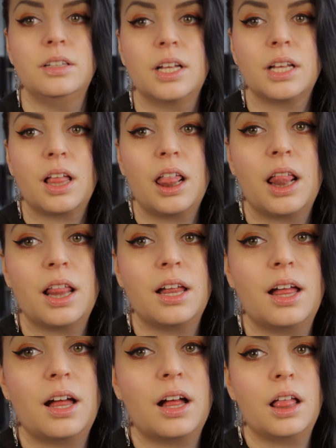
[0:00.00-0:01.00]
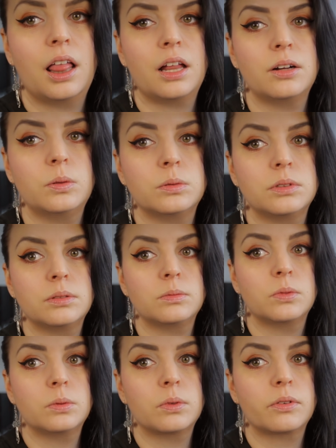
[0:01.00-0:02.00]
Oh,
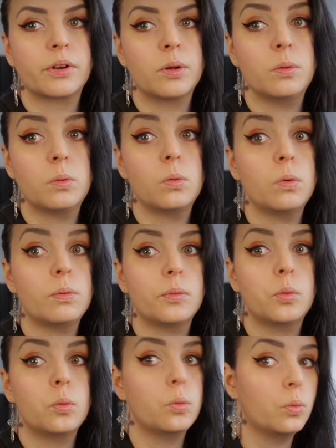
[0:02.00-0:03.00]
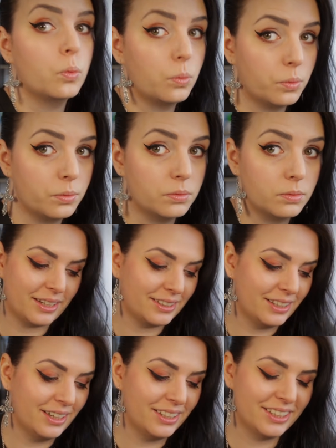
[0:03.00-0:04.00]
no, wrong.
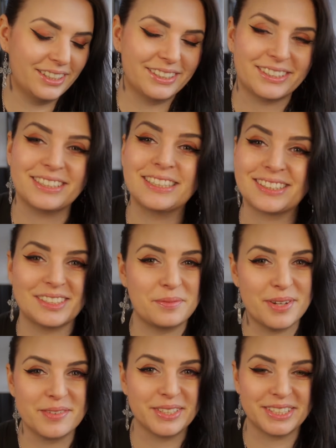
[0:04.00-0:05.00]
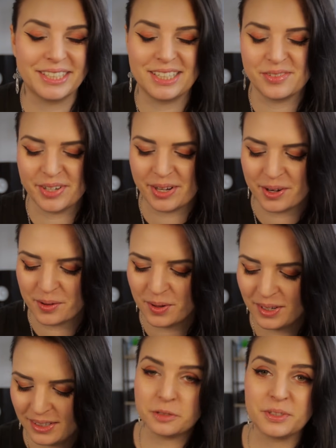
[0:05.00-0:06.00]
Okay, so this is a bit of a silly video,
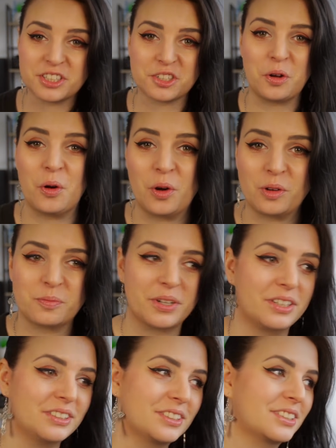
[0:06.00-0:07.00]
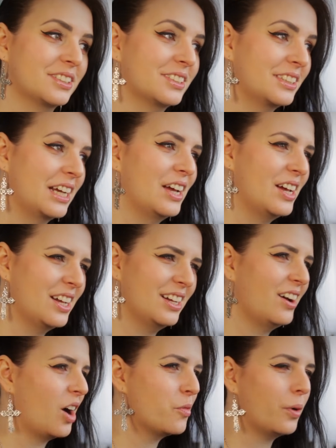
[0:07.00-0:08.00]
and it's gonna be short because
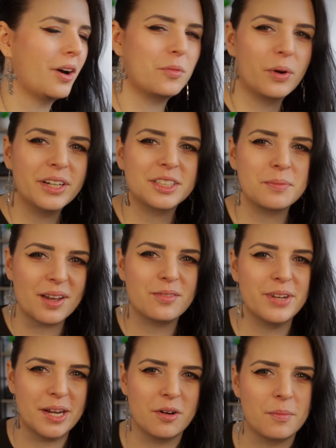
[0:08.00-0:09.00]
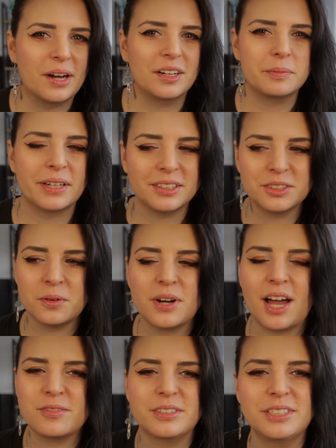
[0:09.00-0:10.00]
I've wanted to make a video about it, but I
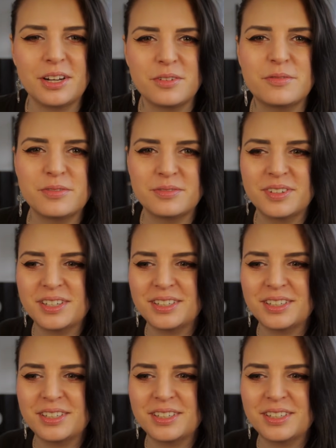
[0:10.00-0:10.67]
don't have enough